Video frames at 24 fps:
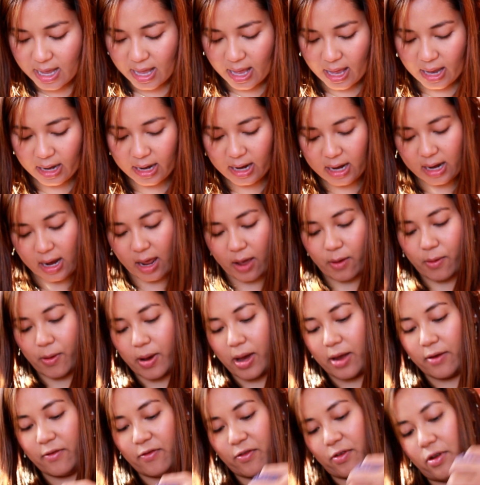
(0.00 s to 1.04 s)
And then I
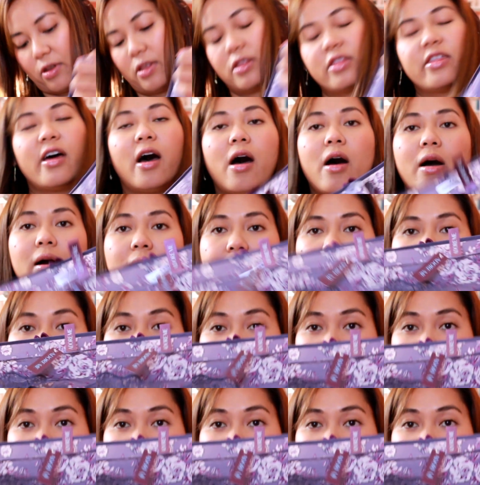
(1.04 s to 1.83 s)
went for the thong.